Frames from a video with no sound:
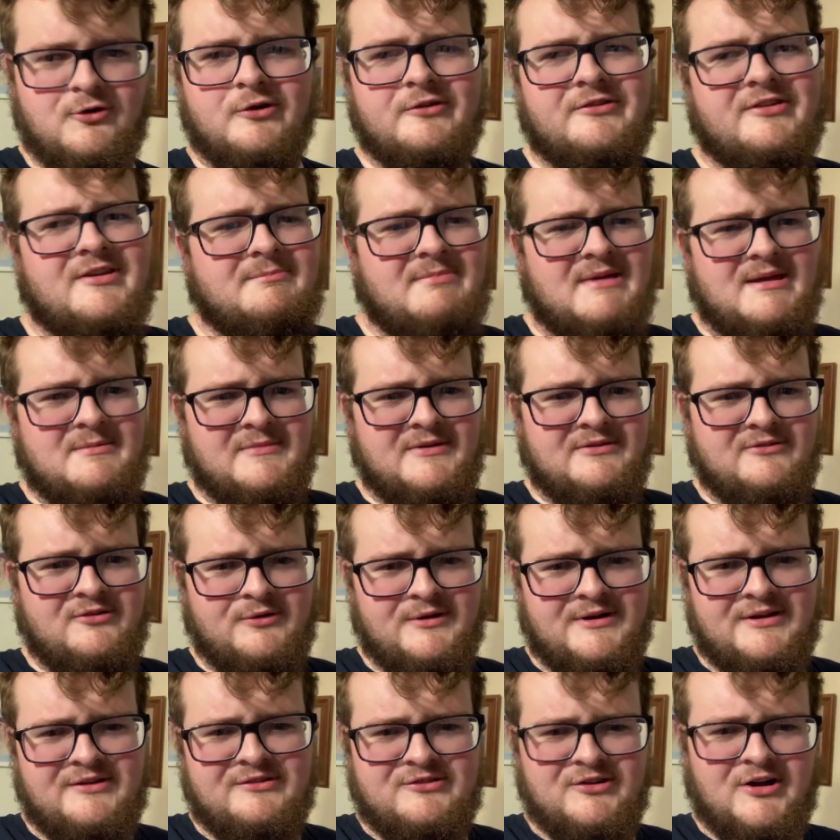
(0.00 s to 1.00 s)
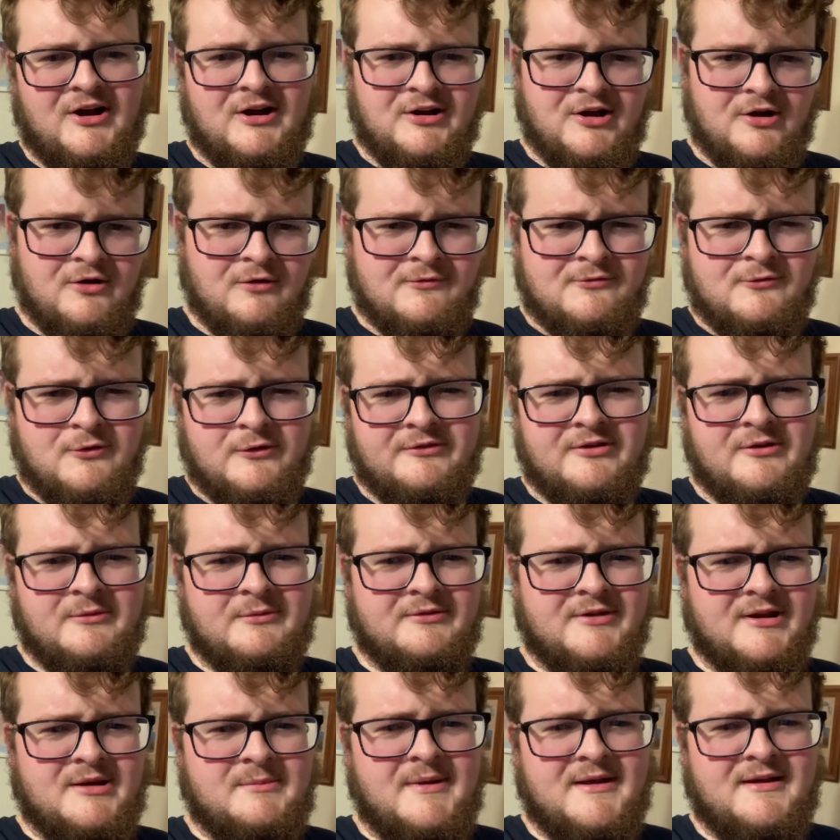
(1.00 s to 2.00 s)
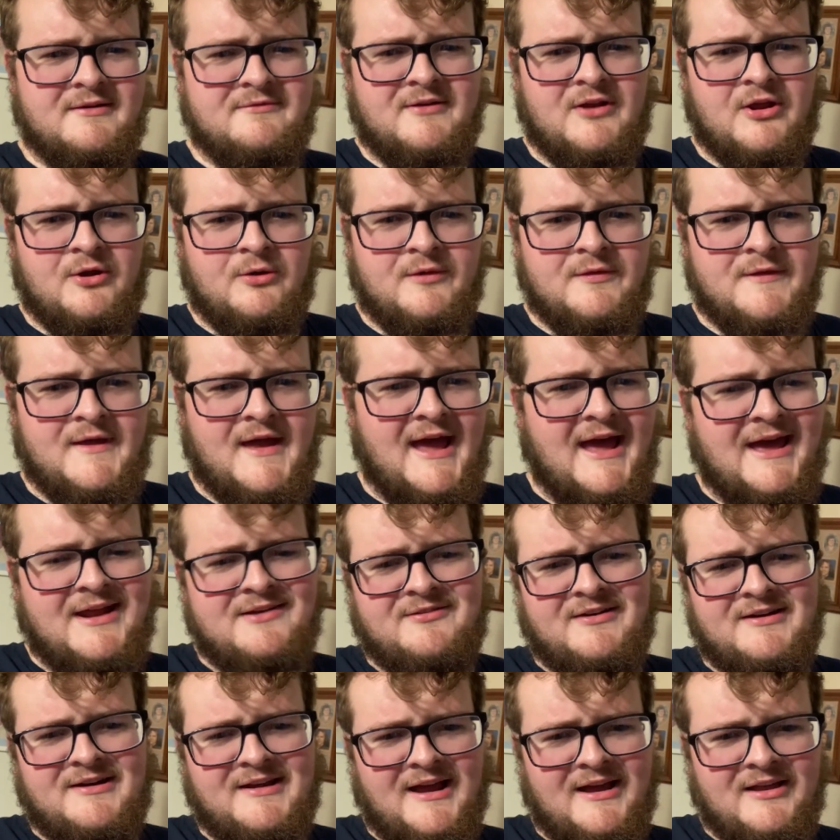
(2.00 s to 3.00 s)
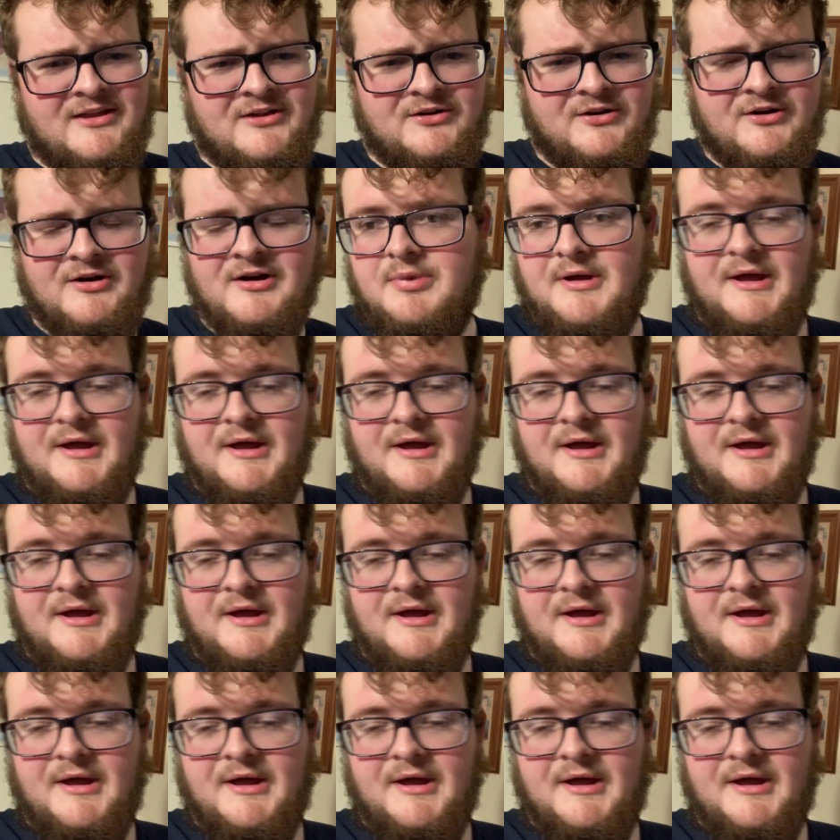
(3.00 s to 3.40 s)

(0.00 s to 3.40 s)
course he beat me to it. He's Docco. Of course he was going to make a video on the advent calendar.